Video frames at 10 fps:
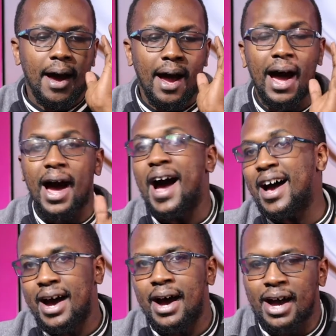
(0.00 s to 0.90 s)

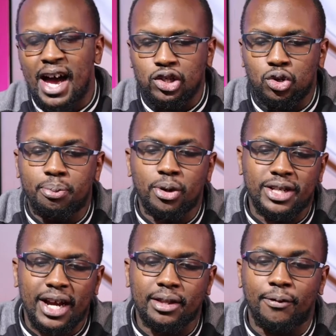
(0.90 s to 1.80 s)
as you
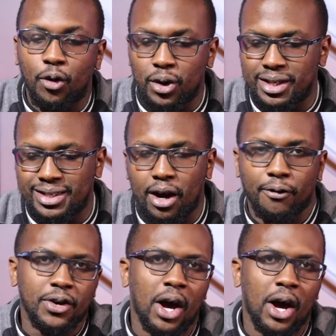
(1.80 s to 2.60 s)
protect the phone itself.